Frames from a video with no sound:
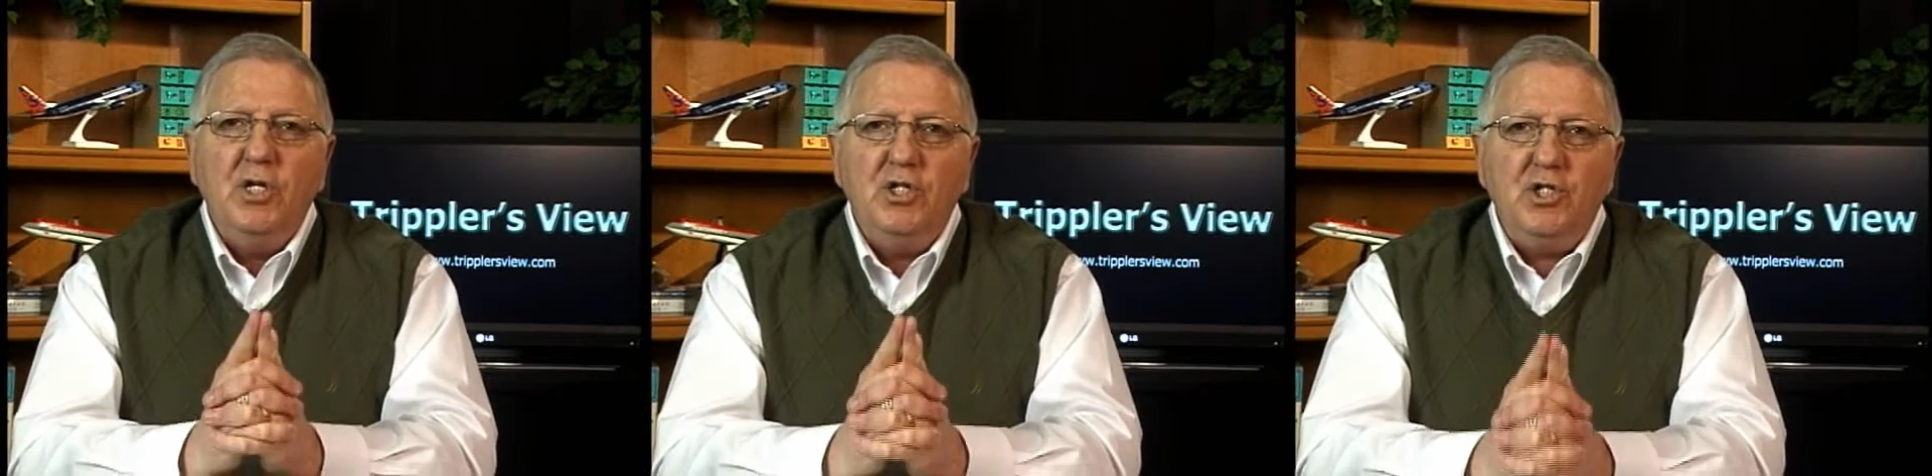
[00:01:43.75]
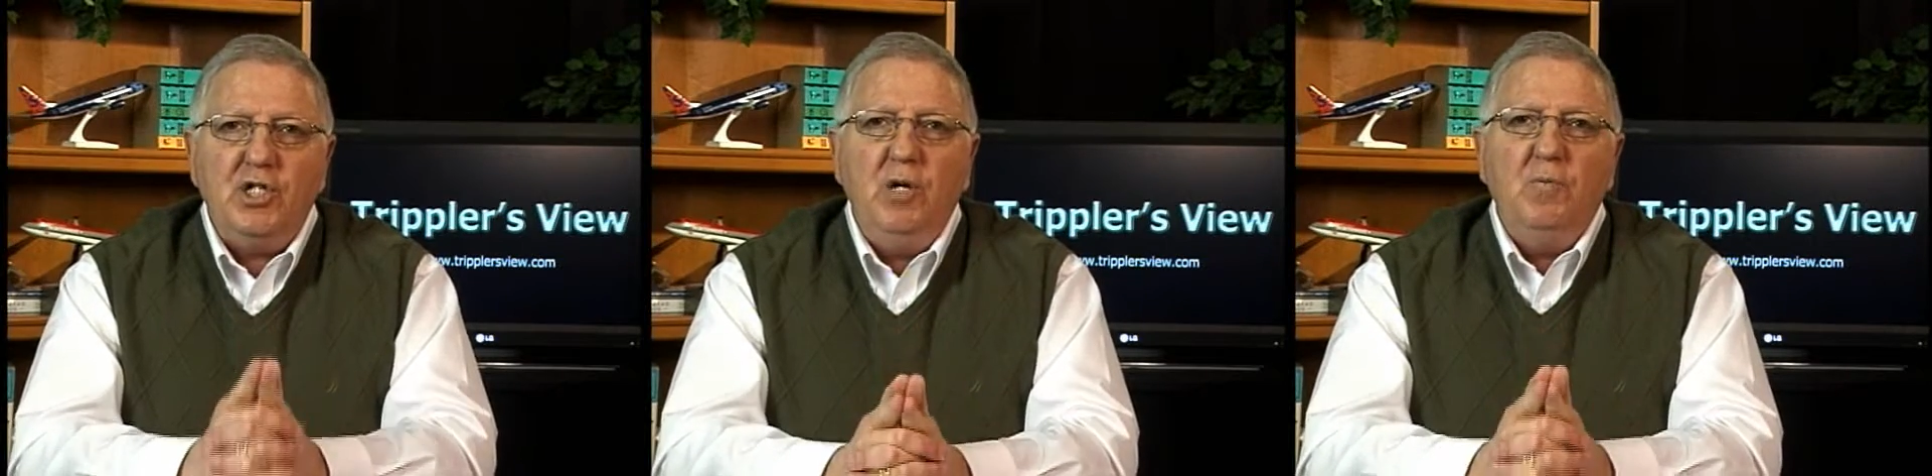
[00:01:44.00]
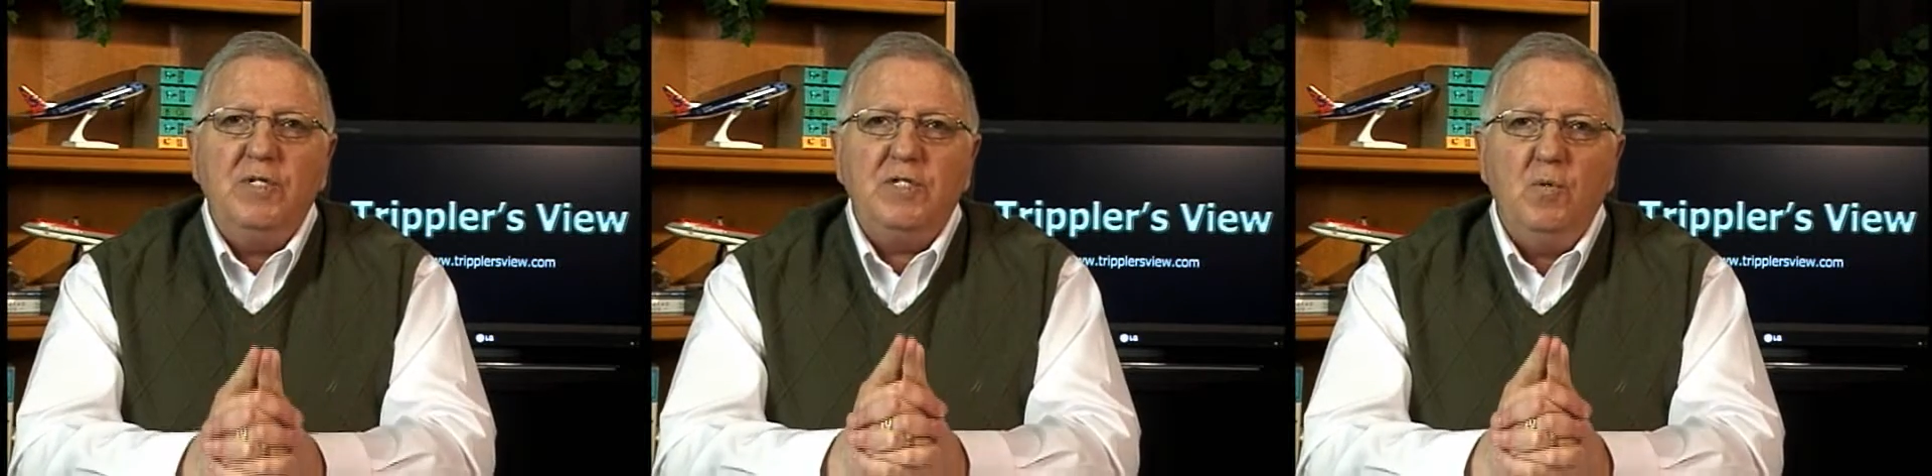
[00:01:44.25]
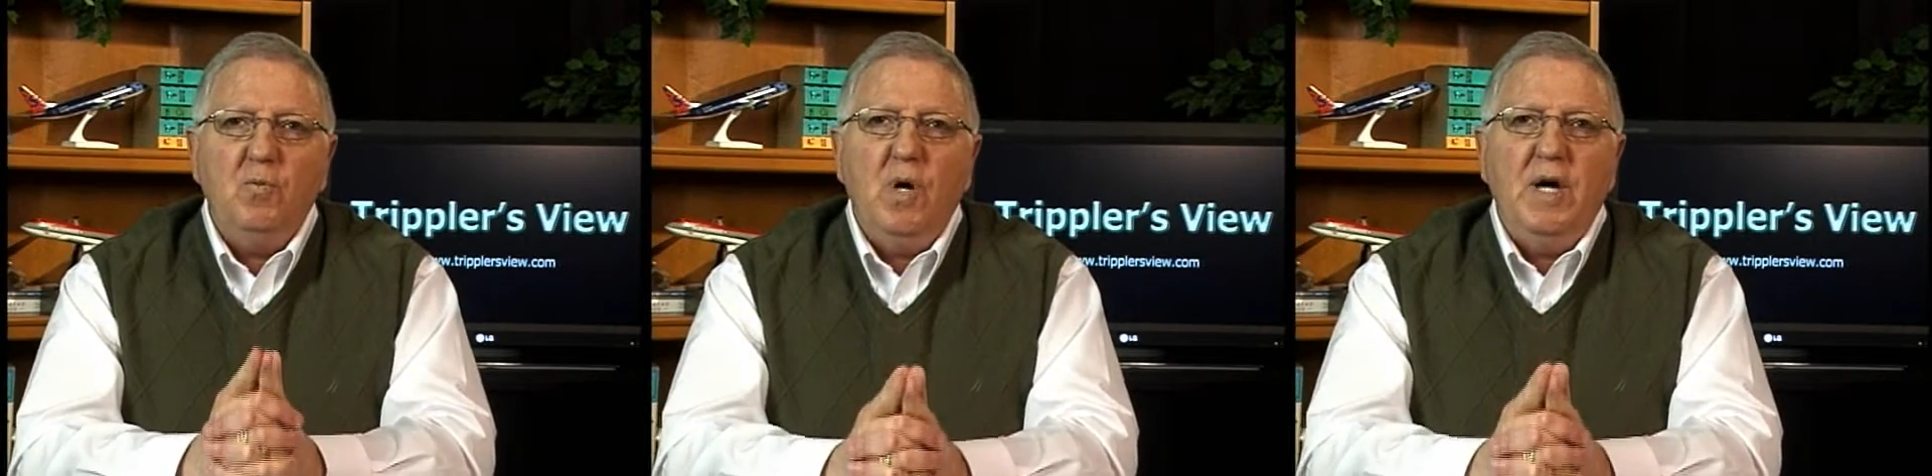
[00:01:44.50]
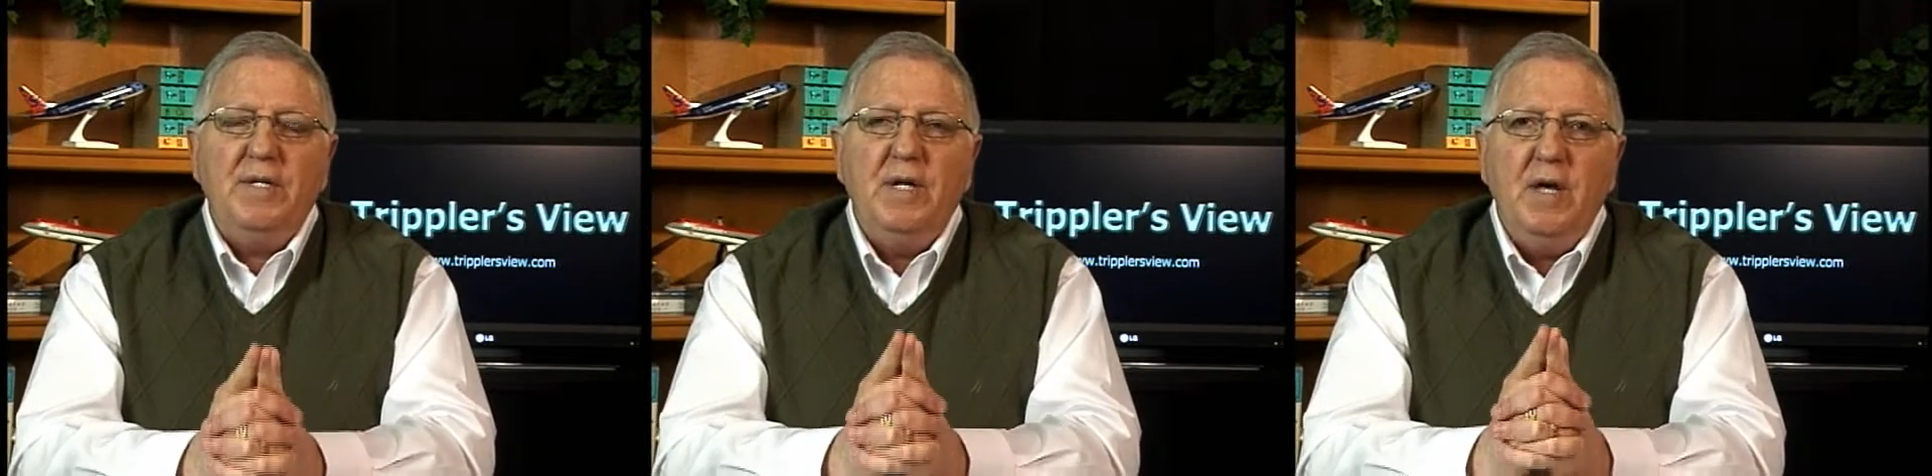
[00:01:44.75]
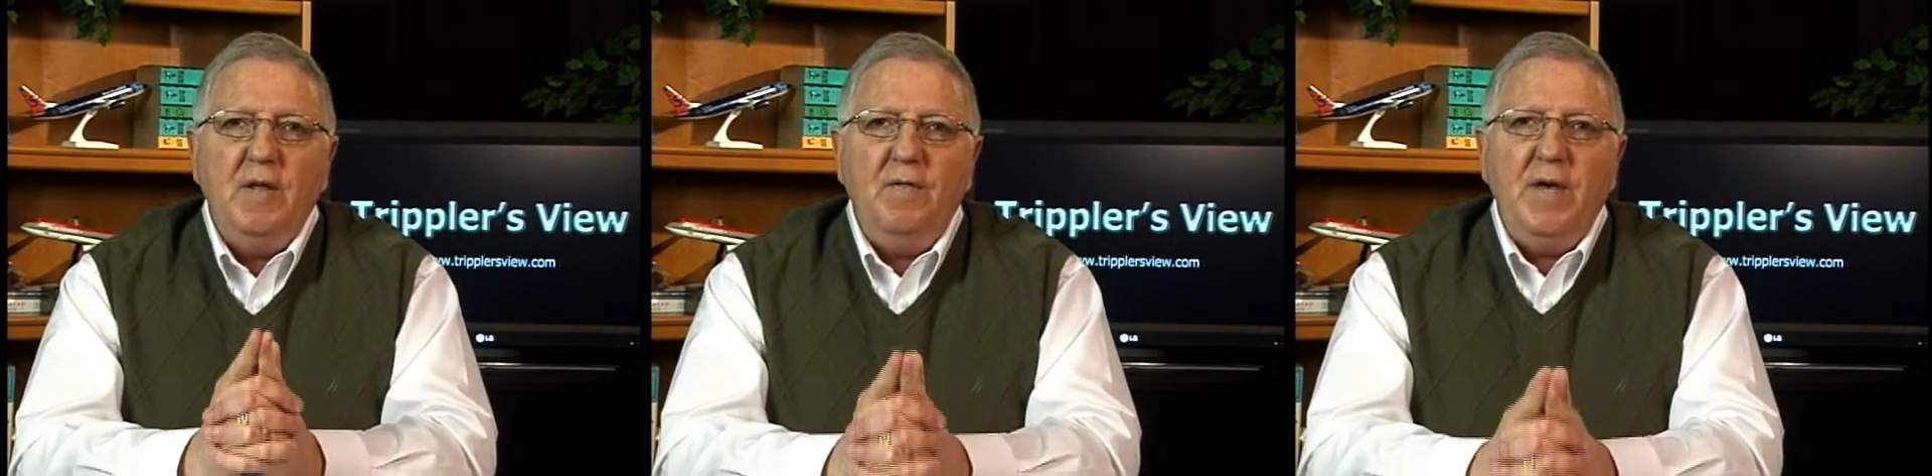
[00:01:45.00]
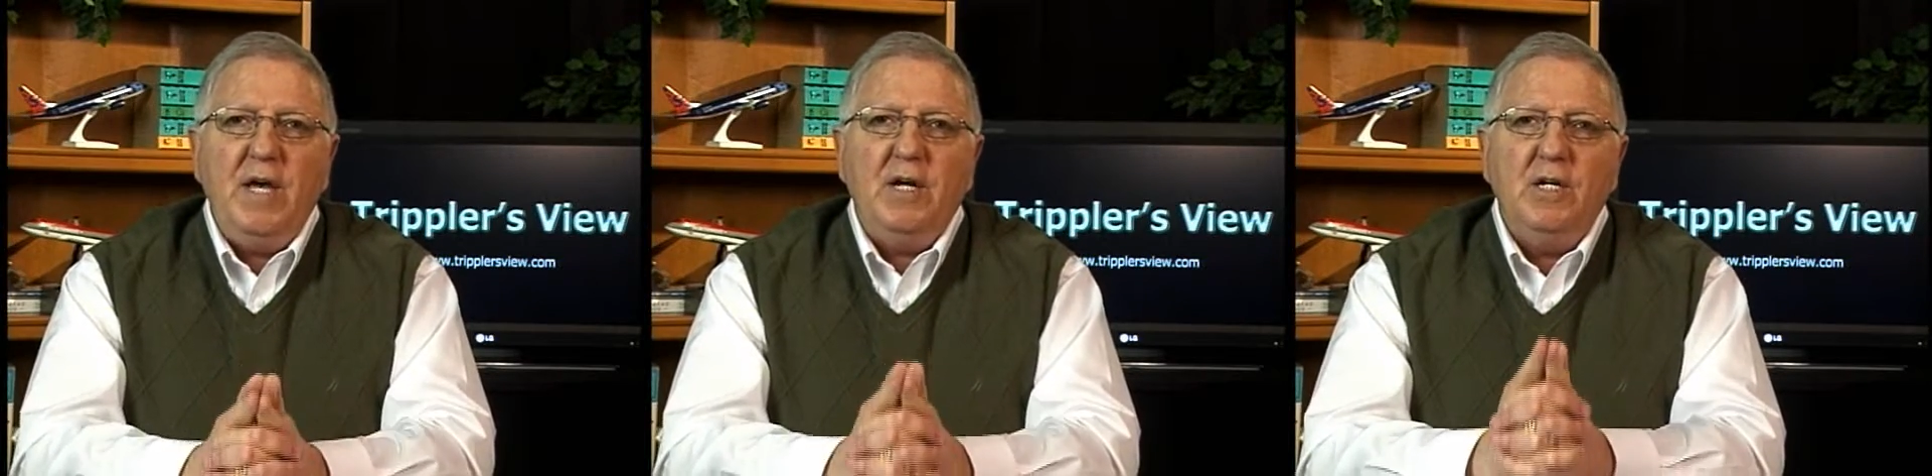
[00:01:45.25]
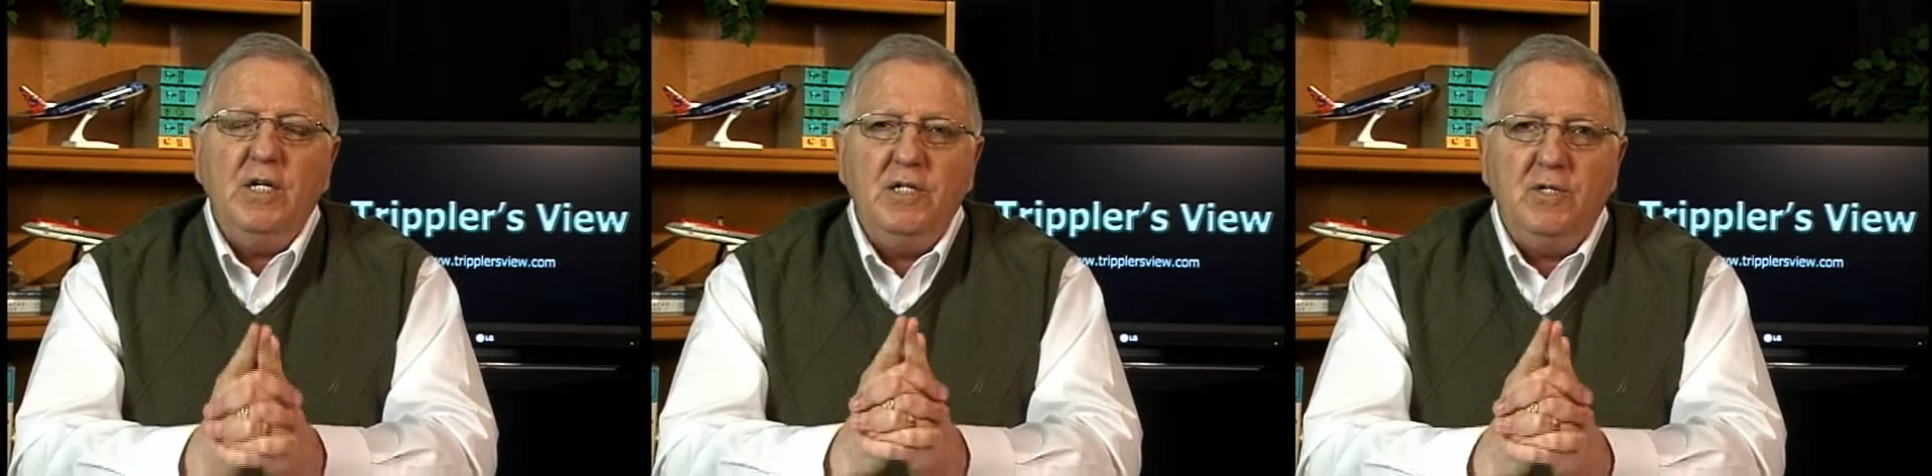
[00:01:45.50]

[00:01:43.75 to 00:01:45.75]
She was the one there